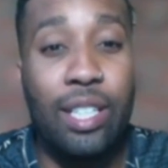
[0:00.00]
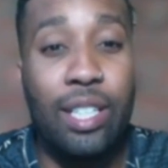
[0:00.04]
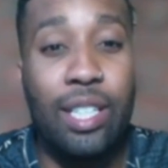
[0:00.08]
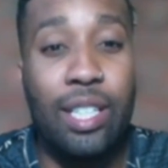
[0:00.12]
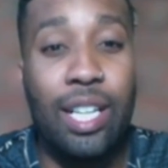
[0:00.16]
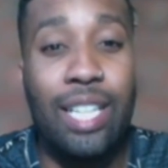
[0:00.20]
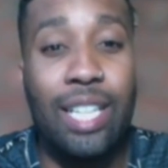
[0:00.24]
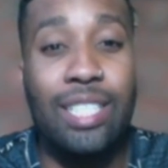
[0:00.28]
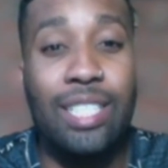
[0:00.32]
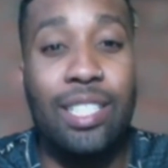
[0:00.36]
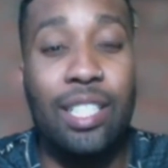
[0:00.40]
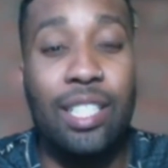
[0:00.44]

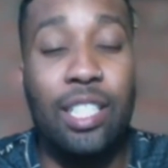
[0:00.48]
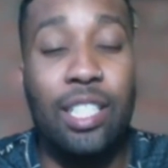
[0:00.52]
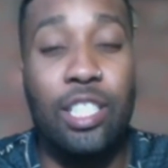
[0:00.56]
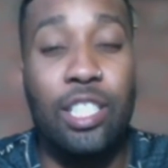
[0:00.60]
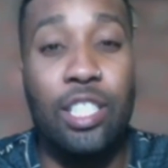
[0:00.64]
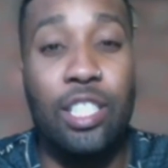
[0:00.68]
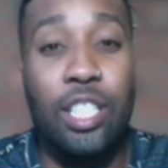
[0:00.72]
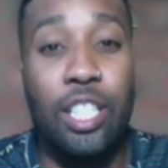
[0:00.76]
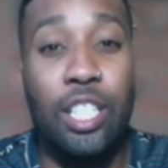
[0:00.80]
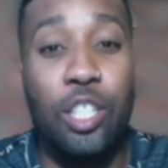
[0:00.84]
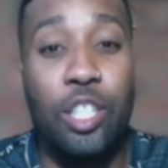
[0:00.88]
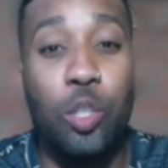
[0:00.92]
declines to
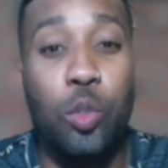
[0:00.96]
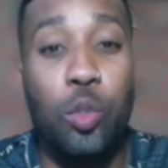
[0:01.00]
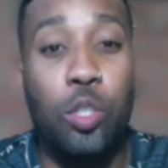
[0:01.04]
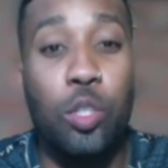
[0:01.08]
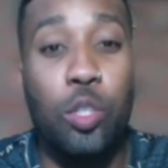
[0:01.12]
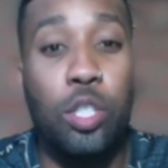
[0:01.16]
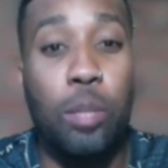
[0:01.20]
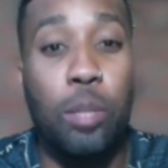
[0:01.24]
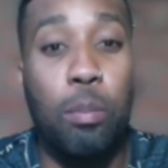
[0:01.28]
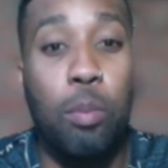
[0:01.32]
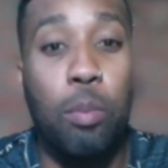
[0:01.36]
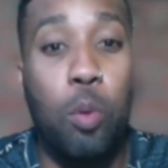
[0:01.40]
continue
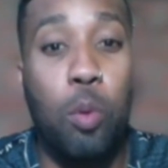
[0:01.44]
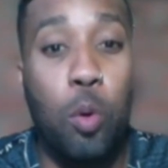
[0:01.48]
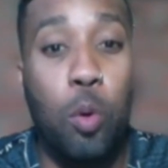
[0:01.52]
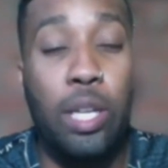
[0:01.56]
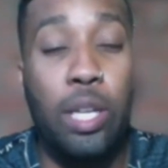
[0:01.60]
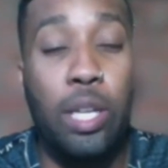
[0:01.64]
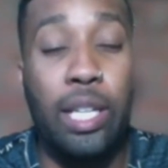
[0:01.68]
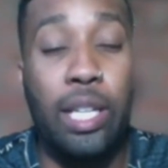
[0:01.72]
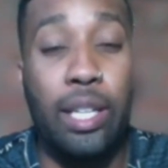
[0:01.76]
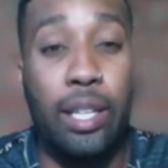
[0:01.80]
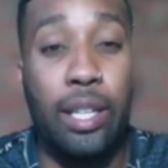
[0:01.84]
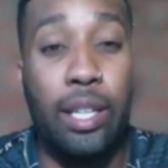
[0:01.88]

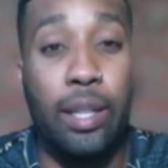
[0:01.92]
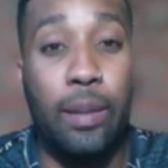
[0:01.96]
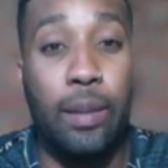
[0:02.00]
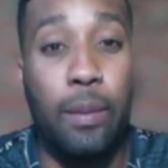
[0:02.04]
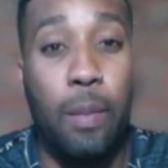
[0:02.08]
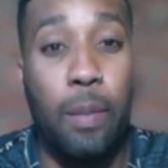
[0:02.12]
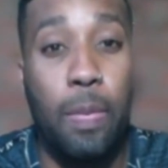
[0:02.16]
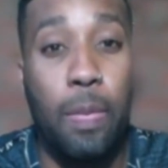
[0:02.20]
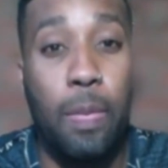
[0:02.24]
supporting it?